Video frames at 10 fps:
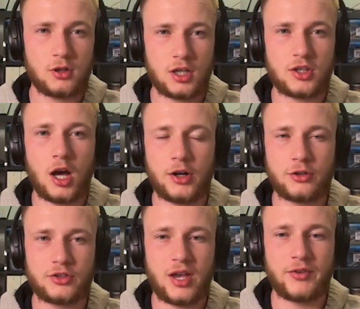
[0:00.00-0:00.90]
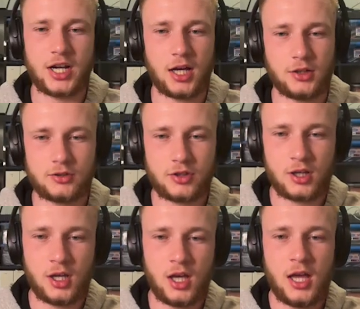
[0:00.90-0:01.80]
It's under $7.
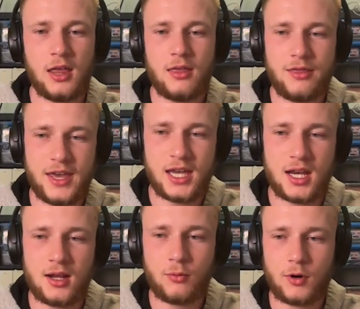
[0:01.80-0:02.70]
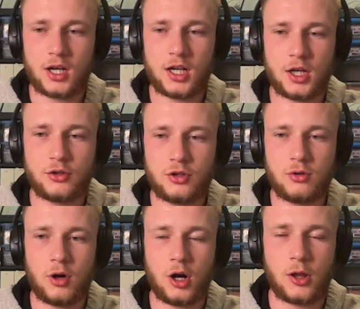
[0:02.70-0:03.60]
Then we're going to go
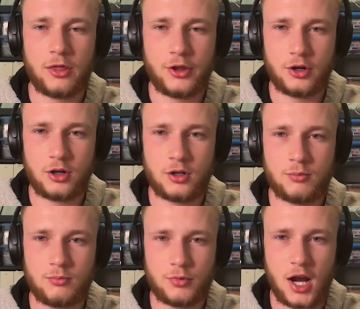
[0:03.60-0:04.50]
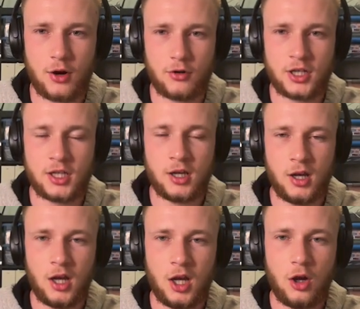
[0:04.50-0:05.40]
to our third priority,
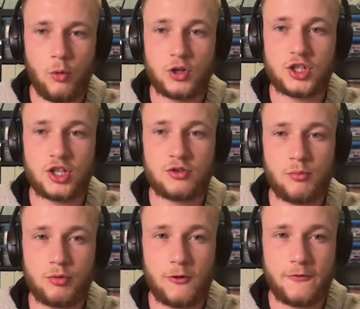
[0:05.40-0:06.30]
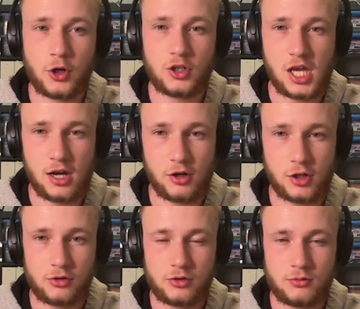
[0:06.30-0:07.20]
which is preferred
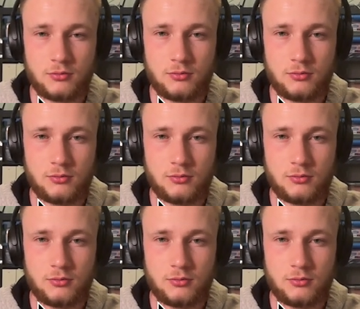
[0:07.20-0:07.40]
carriers.